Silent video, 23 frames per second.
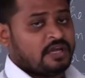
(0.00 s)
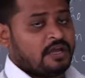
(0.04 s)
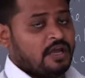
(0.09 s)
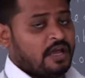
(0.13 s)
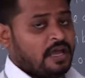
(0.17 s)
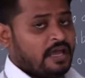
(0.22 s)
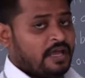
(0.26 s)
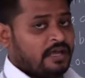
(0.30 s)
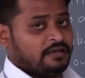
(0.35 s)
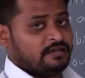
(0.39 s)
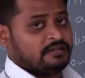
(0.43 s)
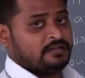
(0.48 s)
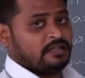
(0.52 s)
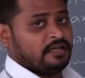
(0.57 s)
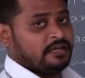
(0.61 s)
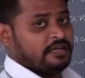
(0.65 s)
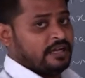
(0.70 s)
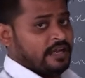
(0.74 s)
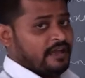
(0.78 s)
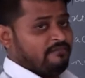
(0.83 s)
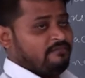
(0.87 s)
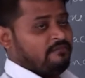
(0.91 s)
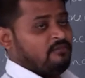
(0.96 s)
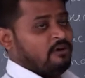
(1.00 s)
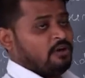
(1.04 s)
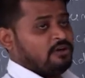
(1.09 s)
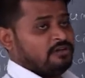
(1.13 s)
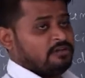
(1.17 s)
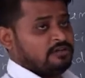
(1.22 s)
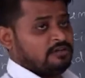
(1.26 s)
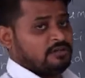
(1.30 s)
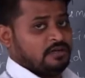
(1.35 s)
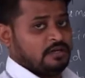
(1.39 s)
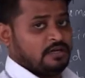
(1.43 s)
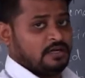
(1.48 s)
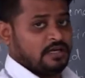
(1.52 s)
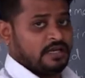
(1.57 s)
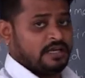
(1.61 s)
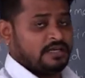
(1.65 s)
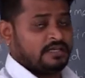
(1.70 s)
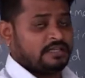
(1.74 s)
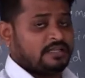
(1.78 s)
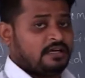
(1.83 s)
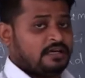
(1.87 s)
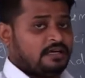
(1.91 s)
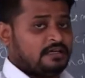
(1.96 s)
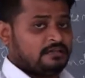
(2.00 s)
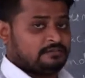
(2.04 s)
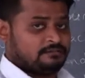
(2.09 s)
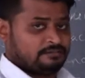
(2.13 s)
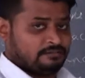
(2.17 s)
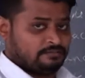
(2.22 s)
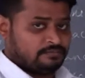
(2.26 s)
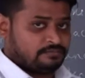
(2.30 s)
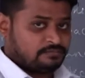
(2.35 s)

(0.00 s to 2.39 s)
and the dam and the